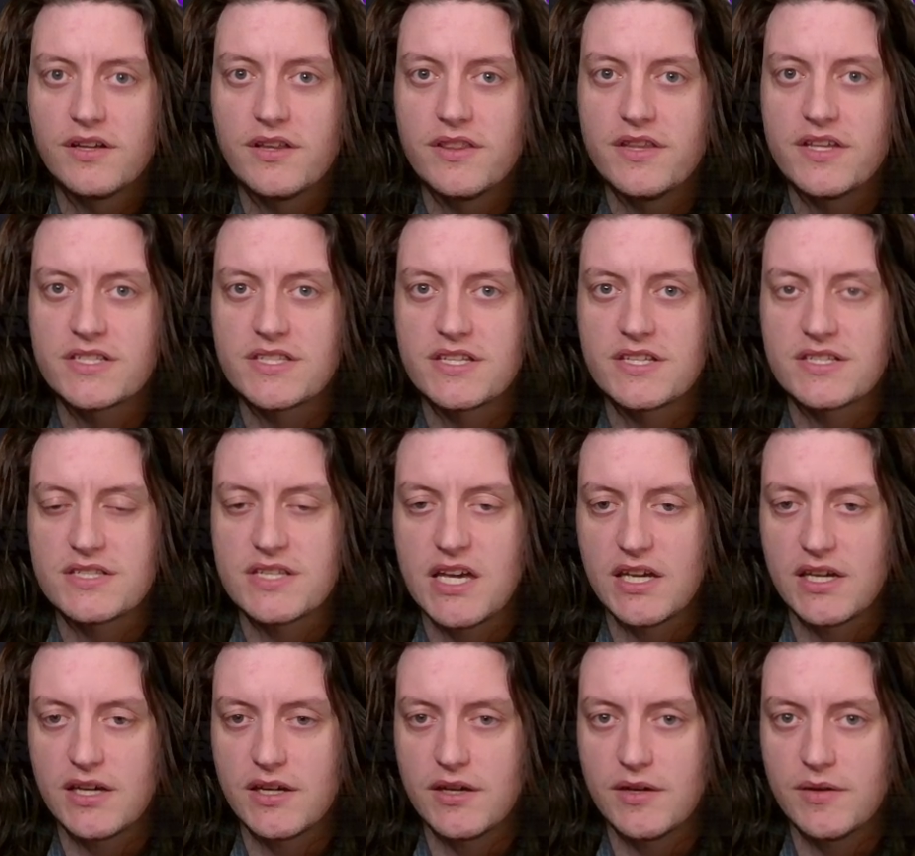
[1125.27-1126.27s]
this is
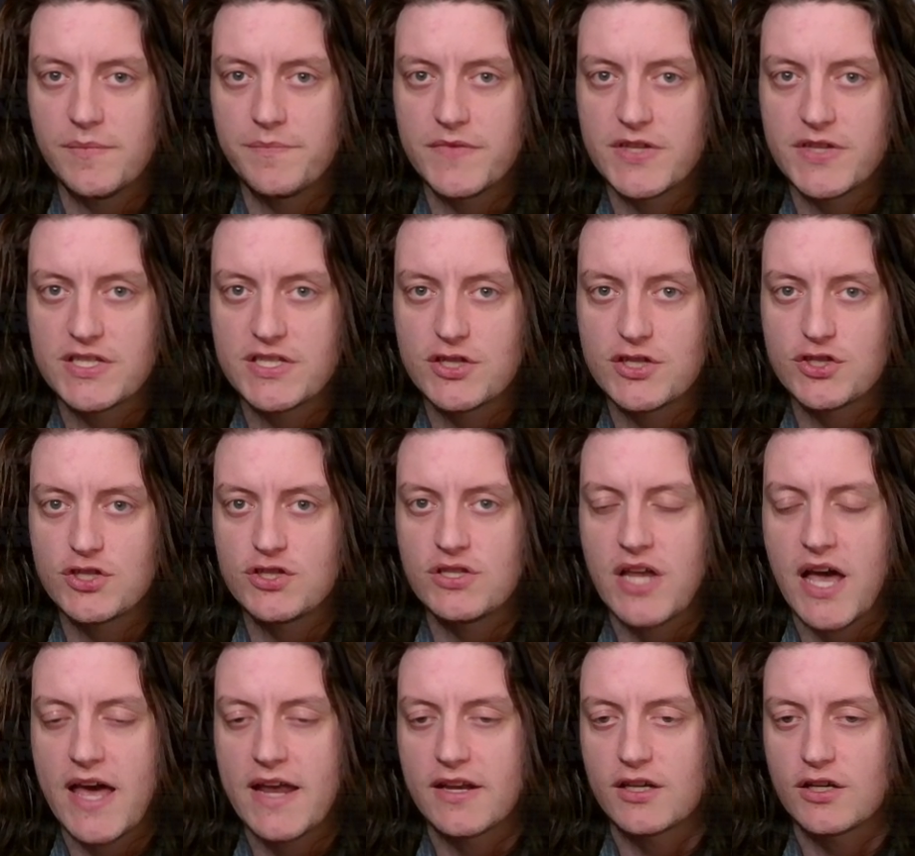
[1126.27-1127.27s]

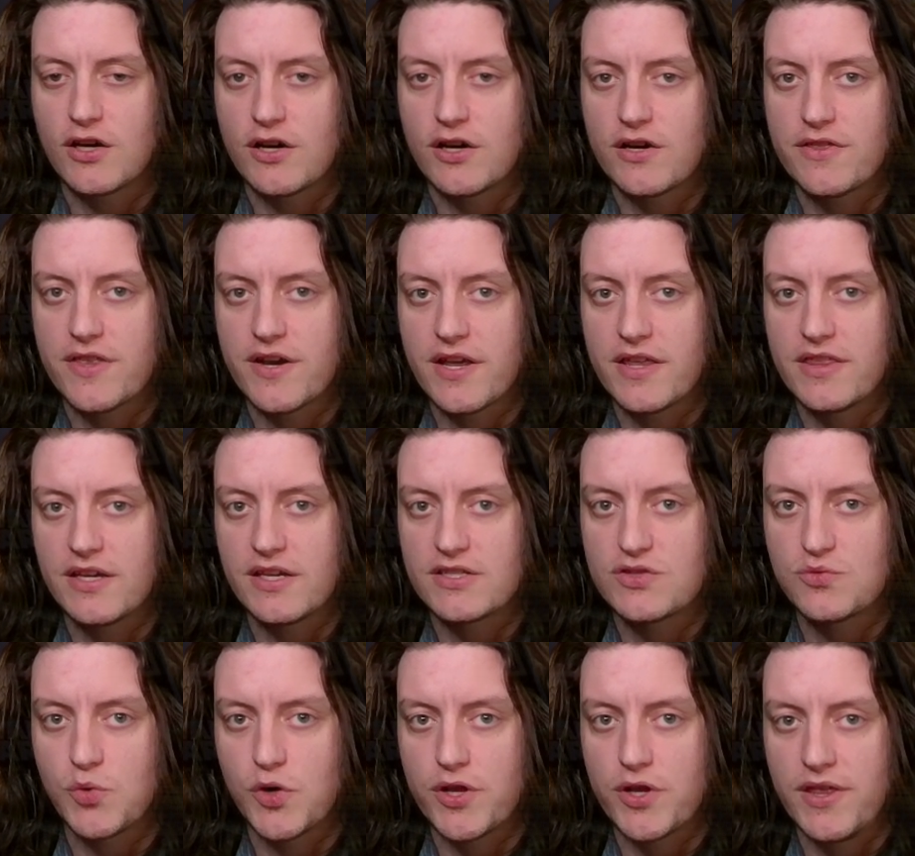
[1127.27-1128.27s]
not a card that I think is
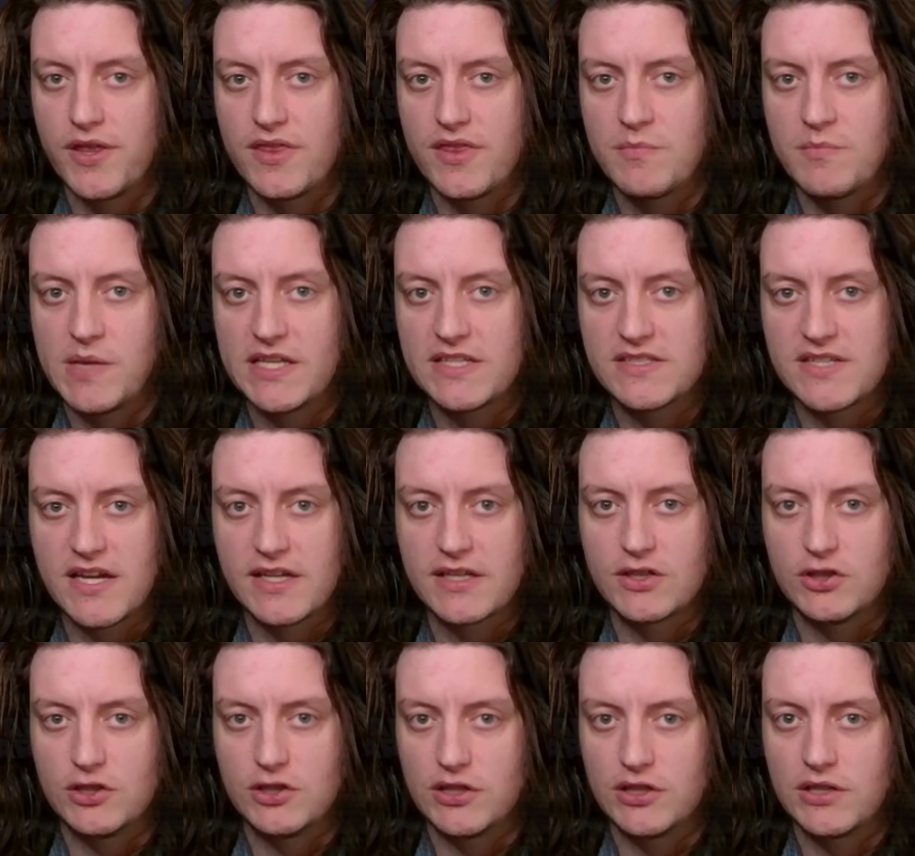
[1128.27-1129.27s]
worthy in the main deck at
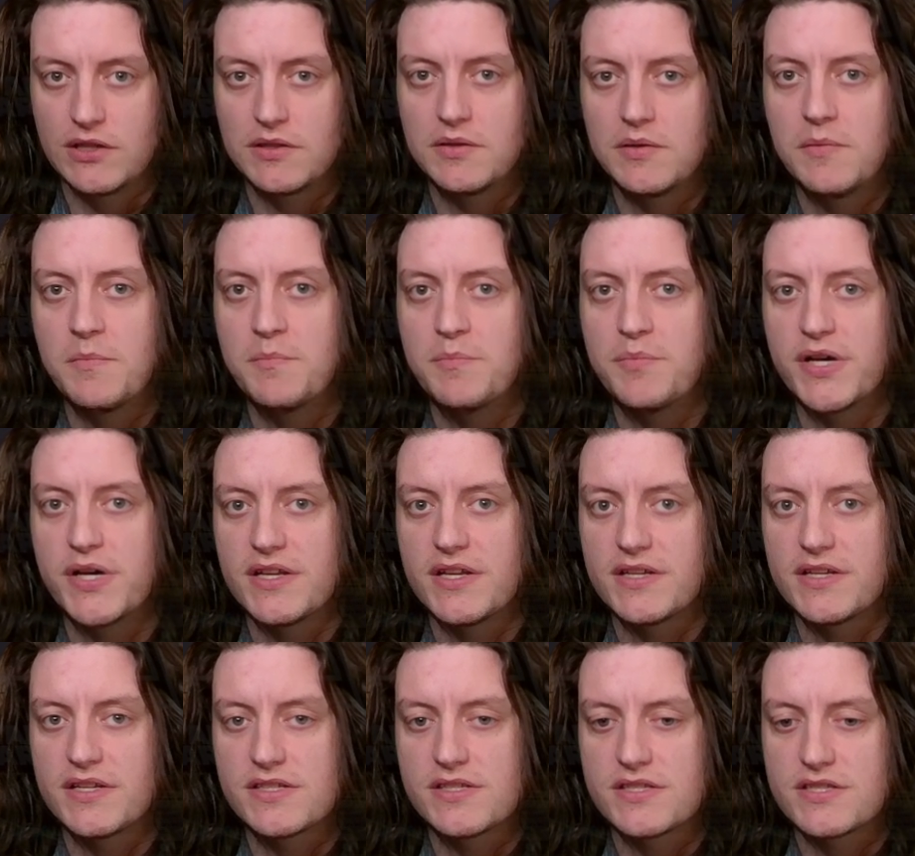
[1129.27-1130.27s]
all, but it
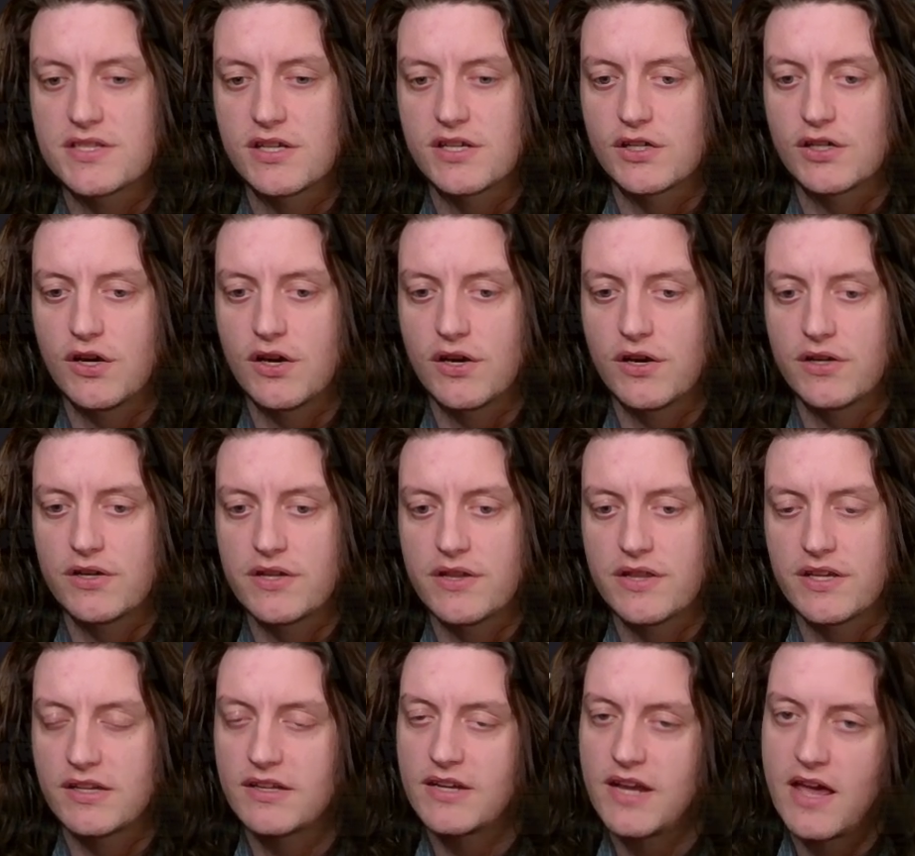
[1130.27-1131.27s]
is a card
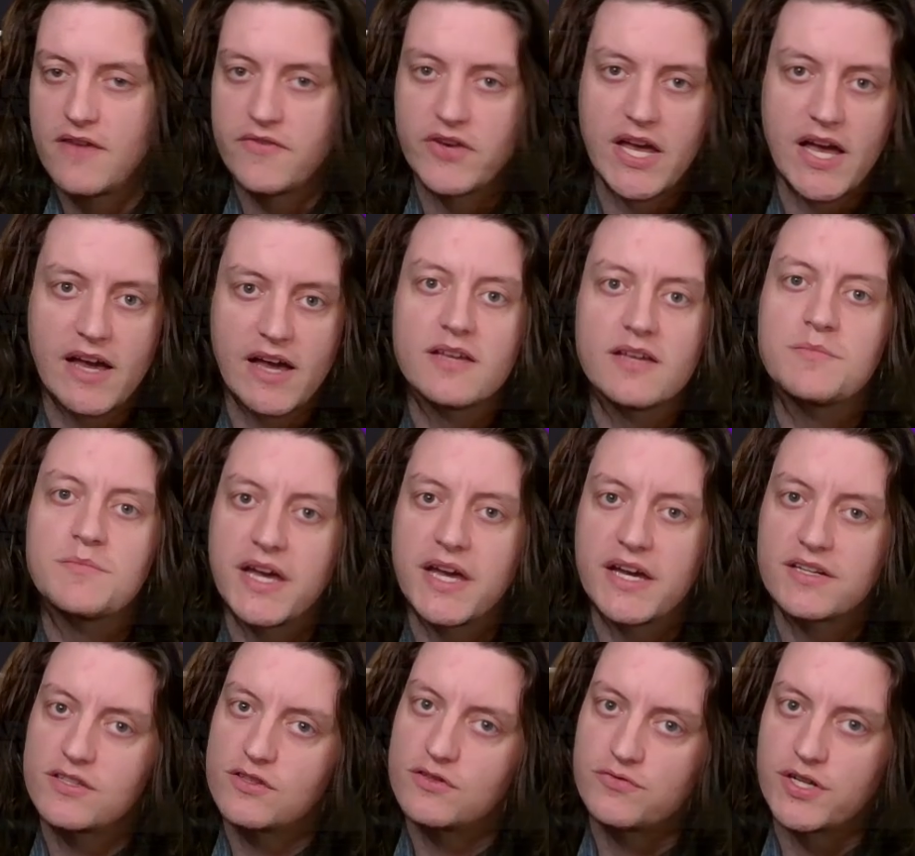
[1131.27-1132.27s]
that can have a high
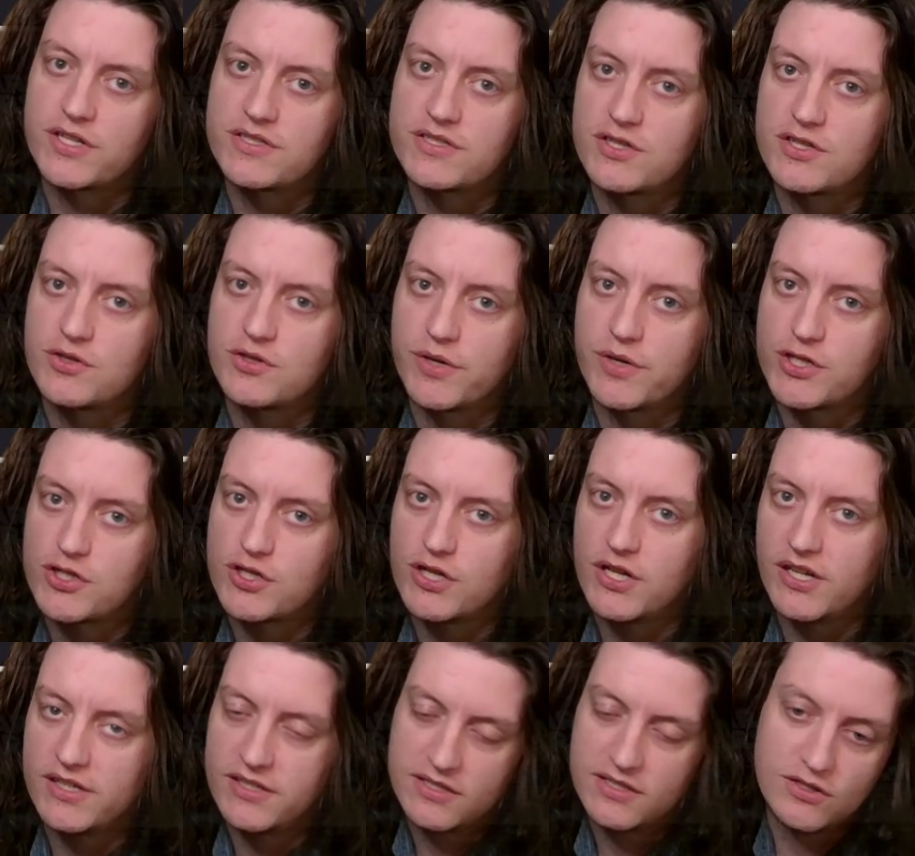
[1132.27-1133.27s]
impact in the right situation,
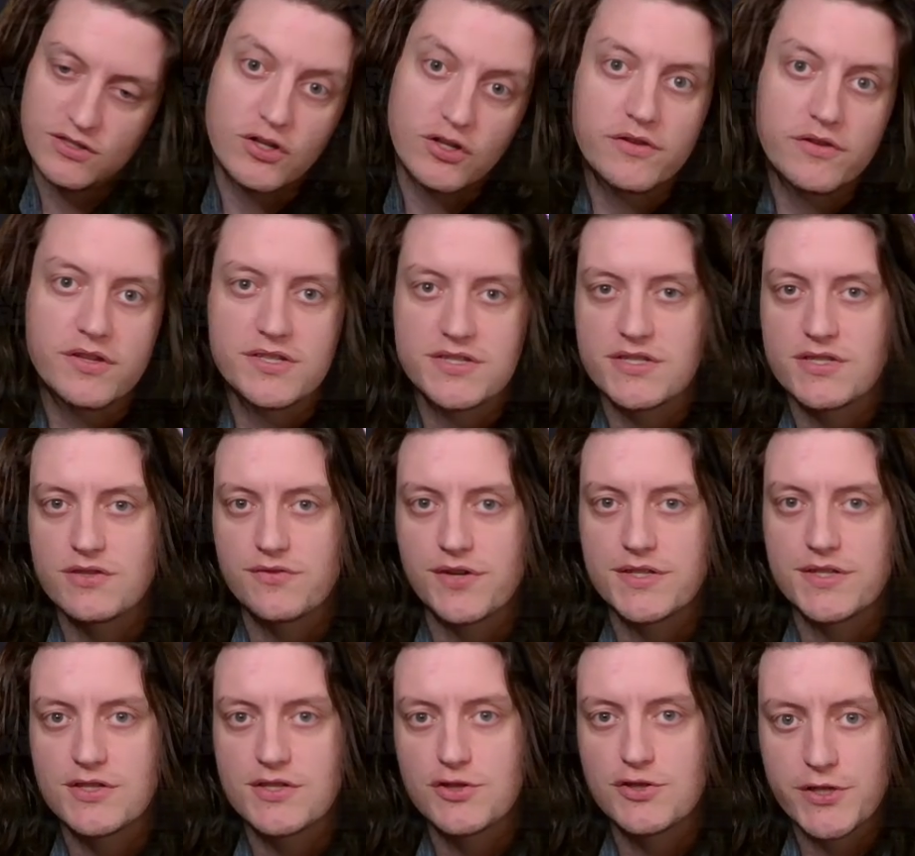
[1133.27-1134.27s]
and this is the right
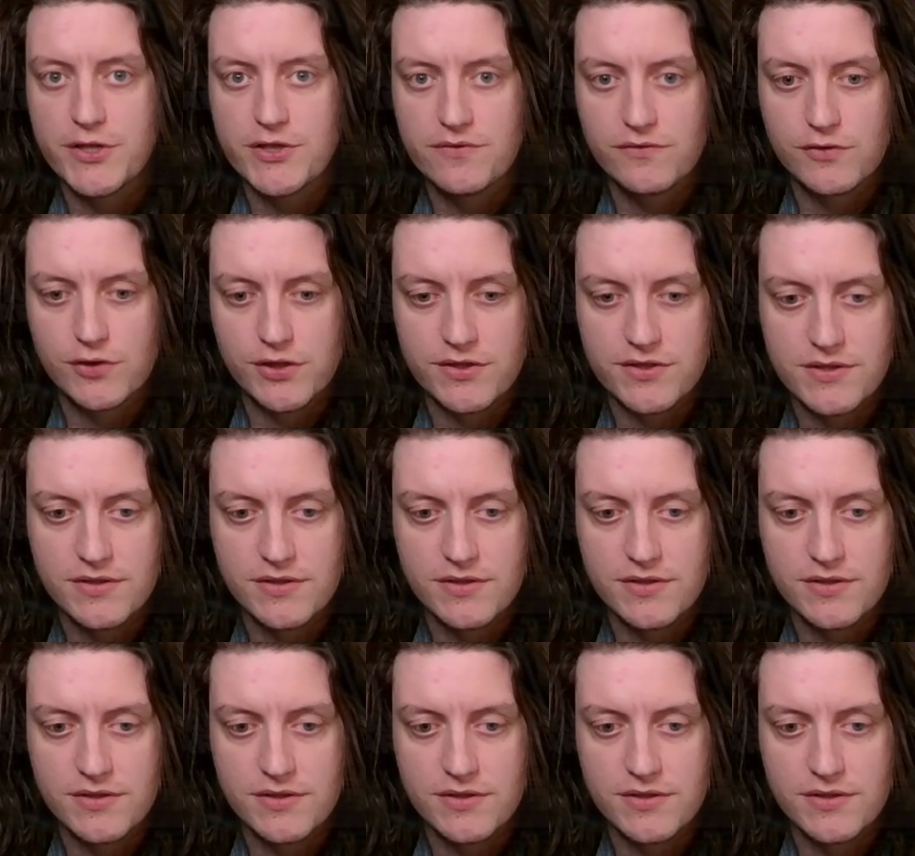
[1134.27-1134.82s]
situation for it.